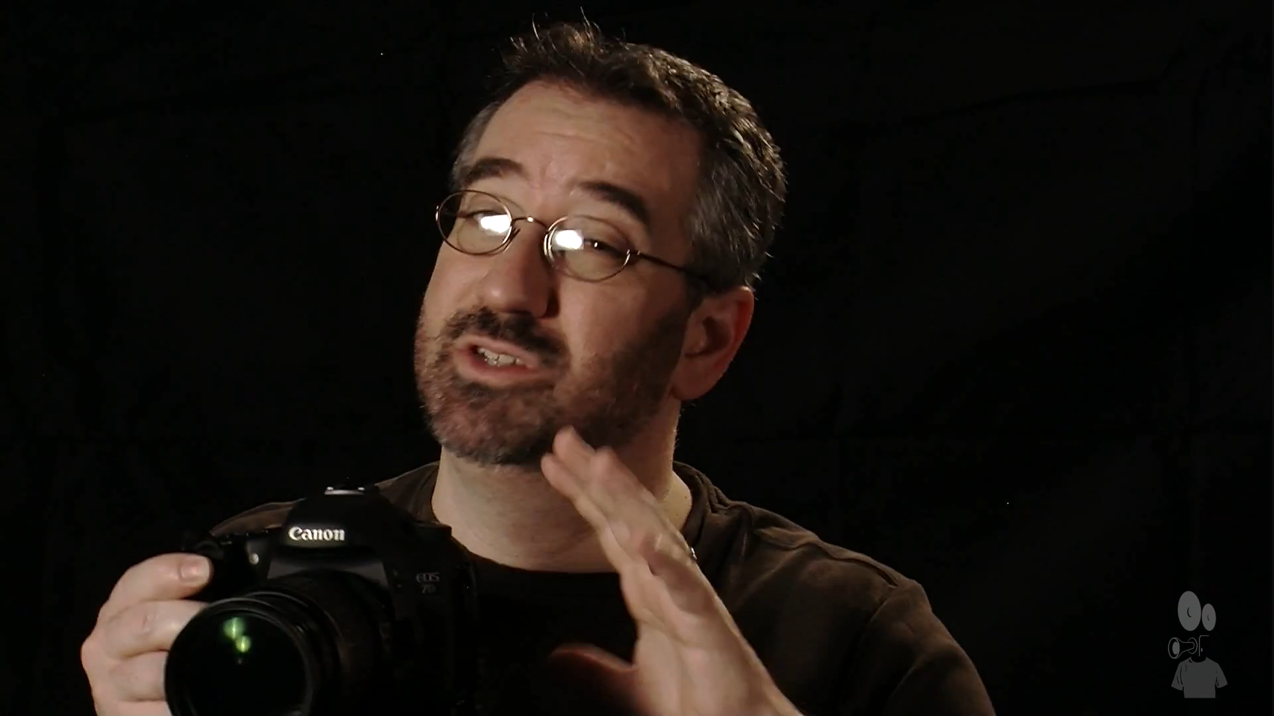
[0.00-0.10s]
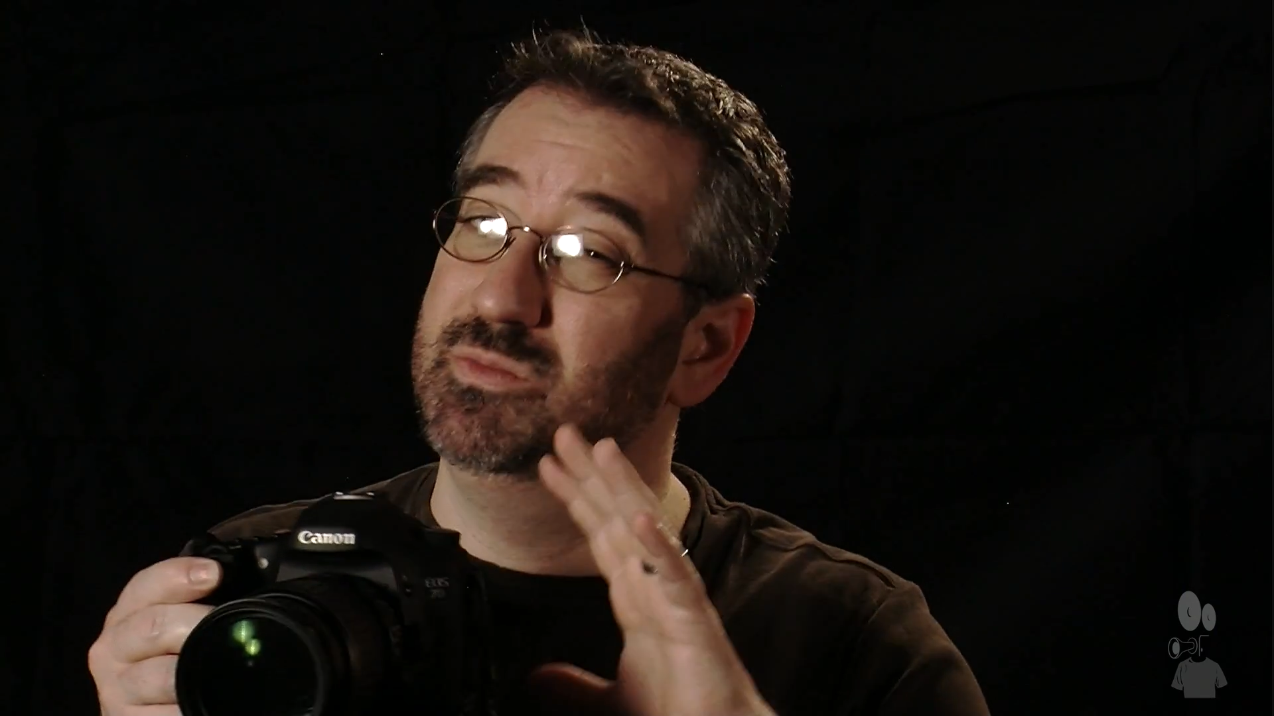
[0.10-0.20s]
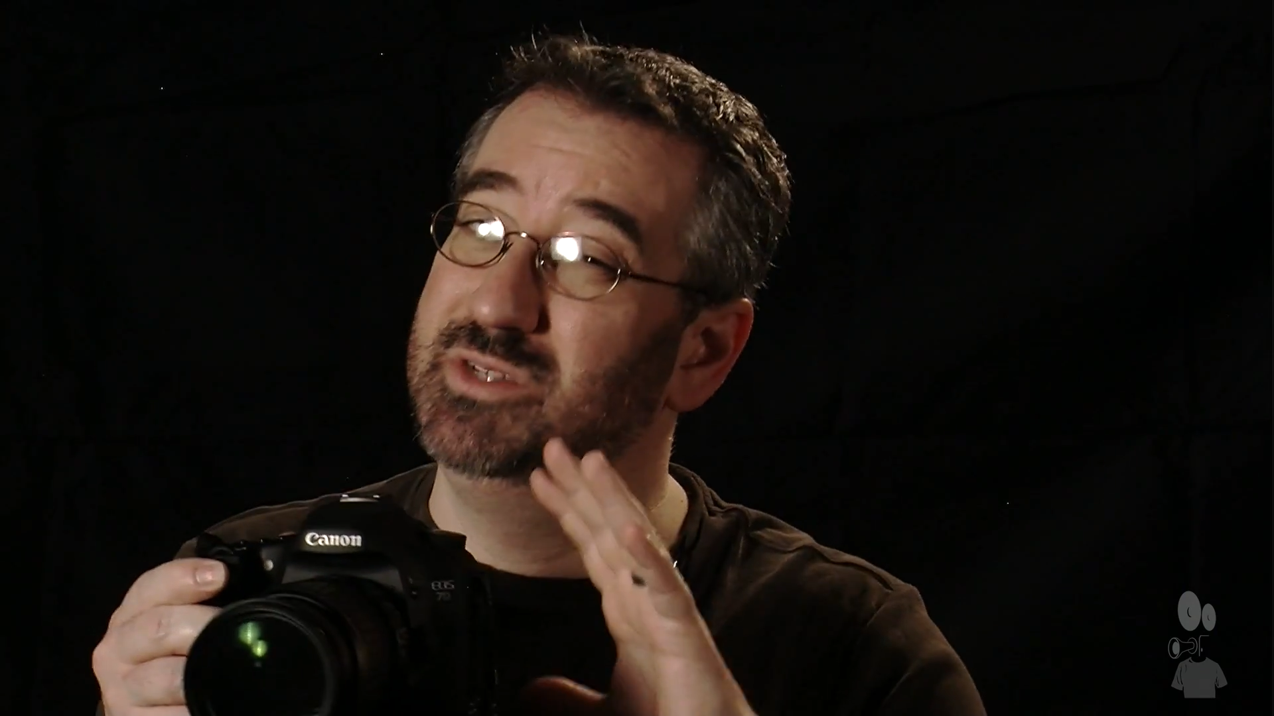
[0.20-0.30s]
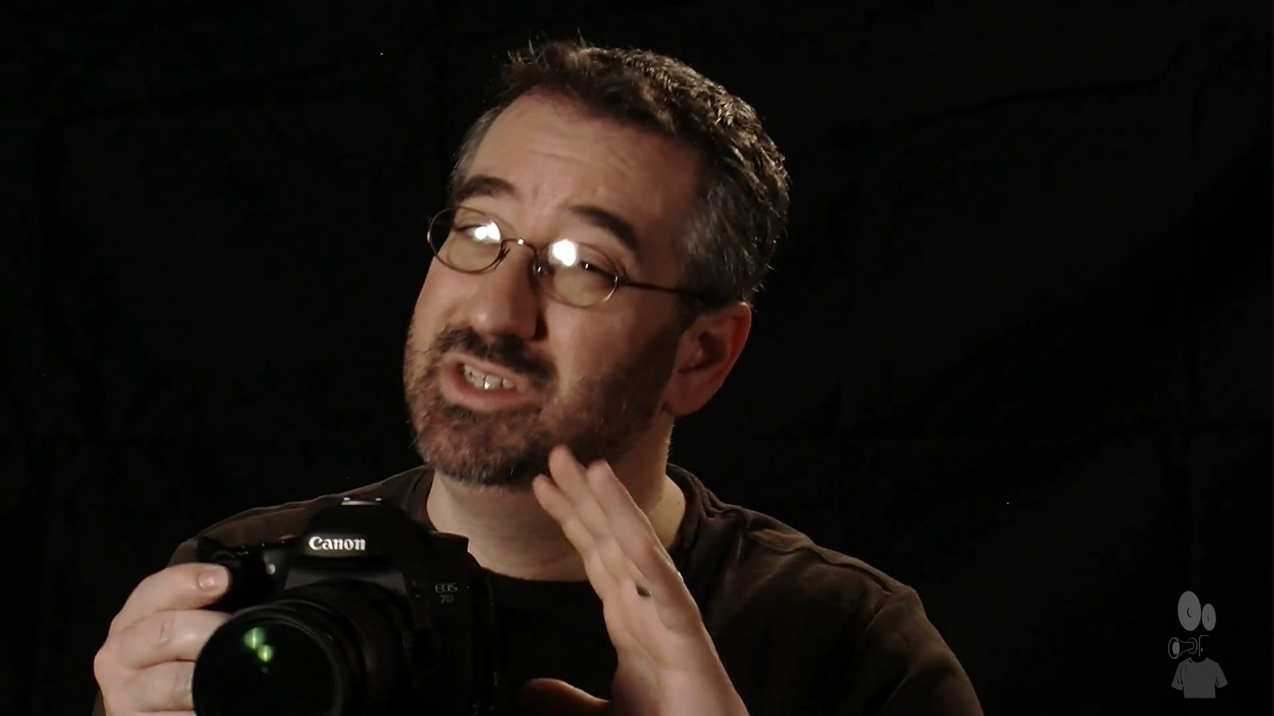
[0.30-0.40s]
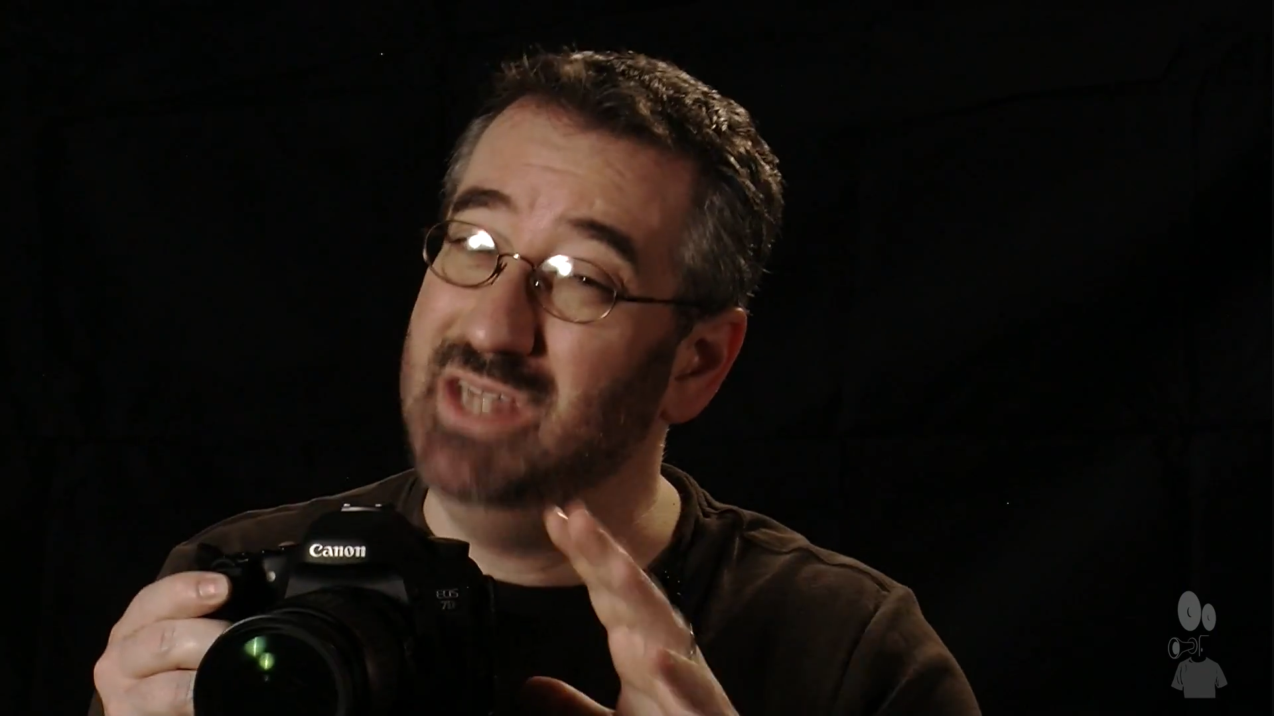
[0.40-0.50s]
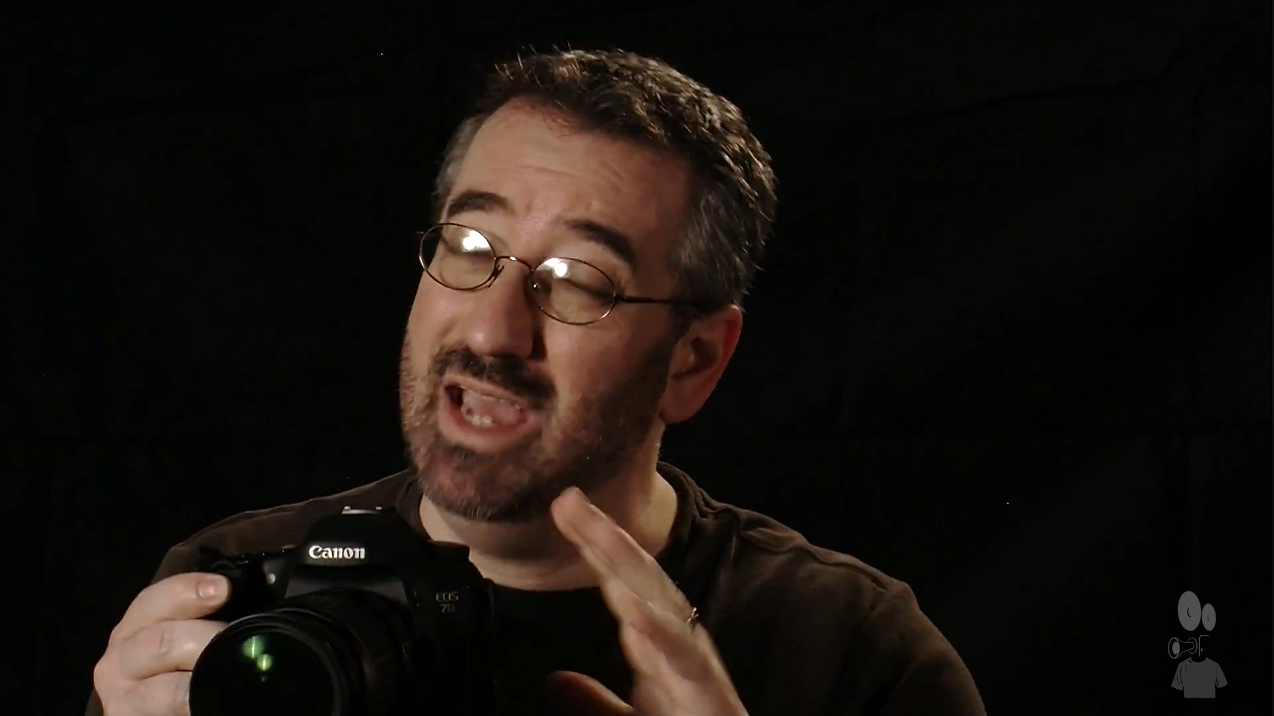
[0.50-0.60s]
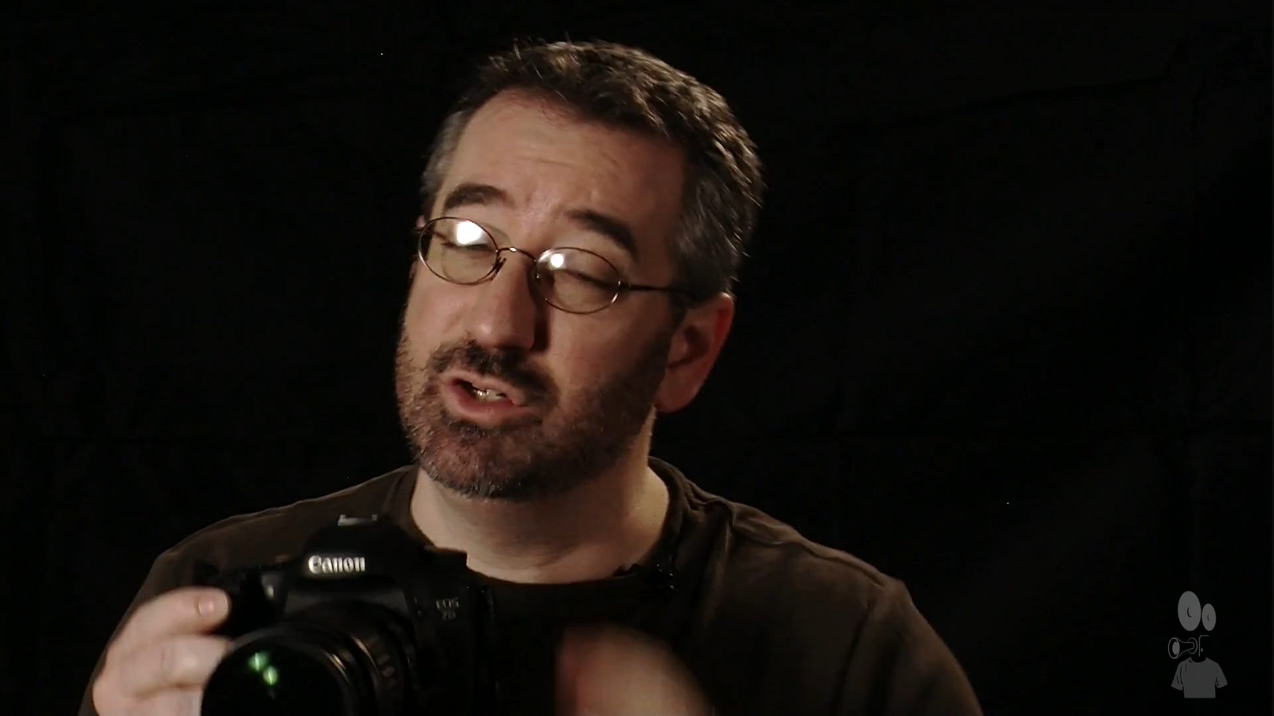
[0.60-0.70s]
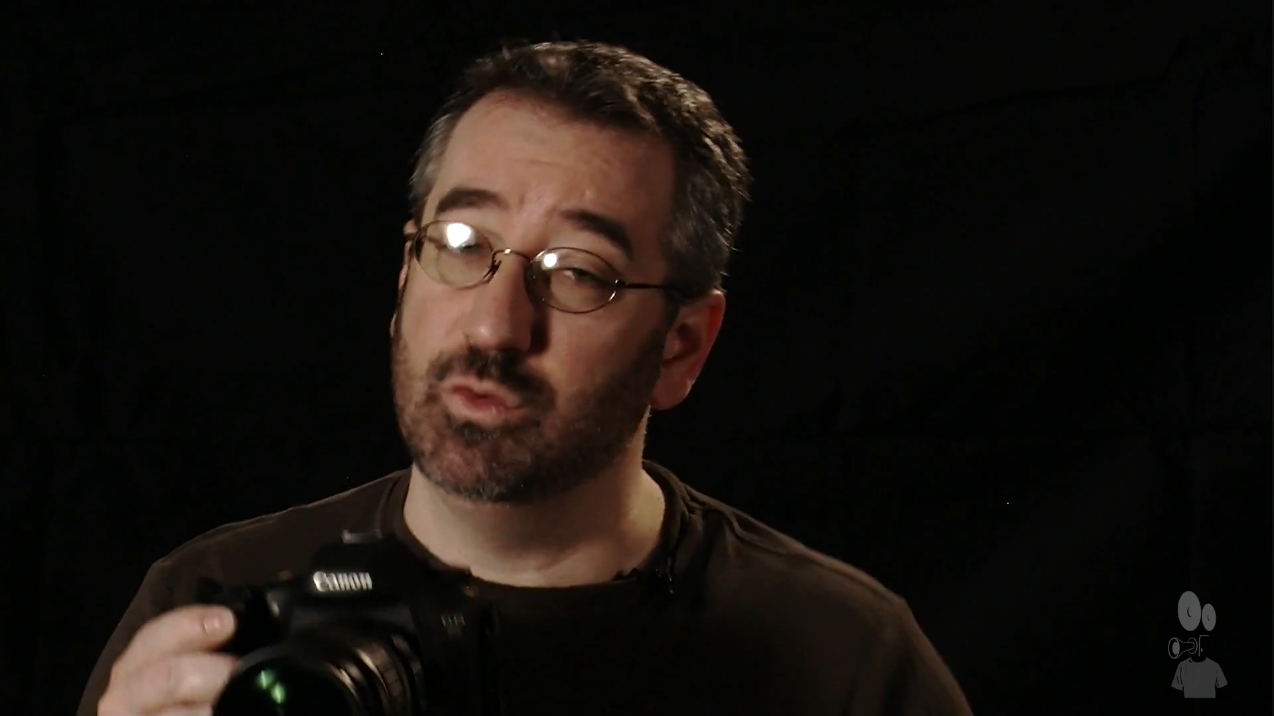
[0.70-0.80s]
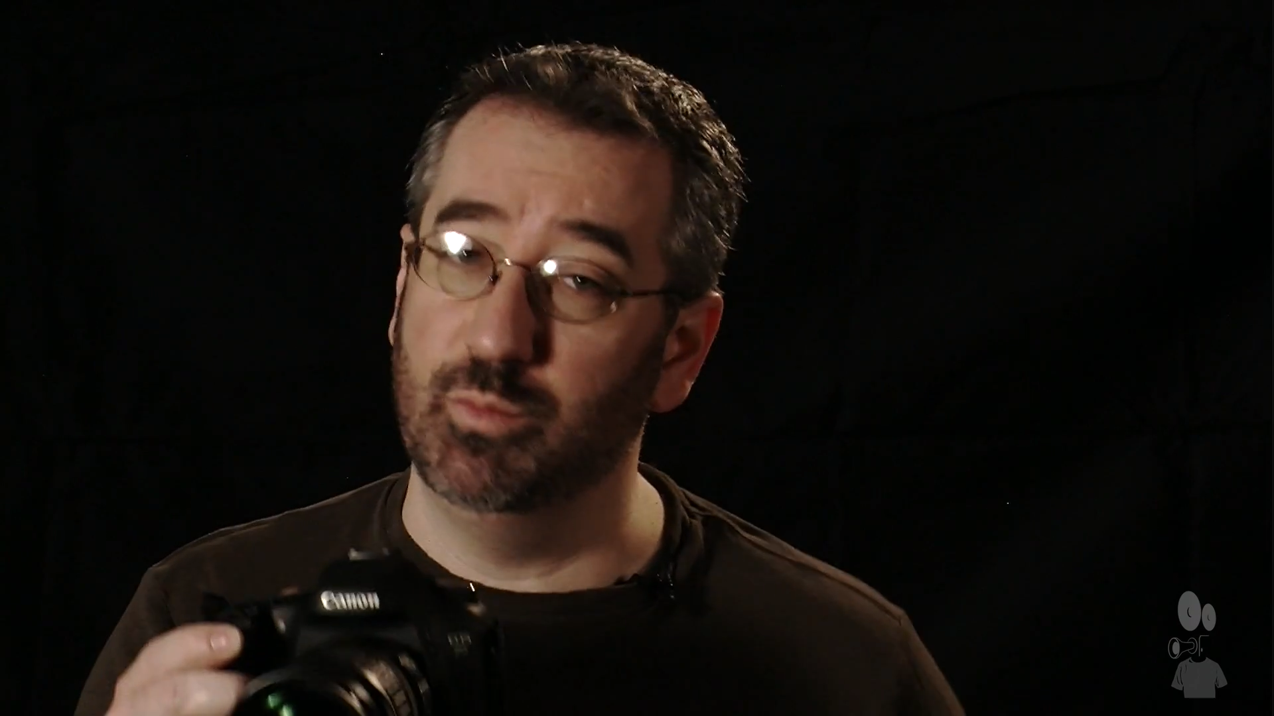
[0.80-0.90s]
substantial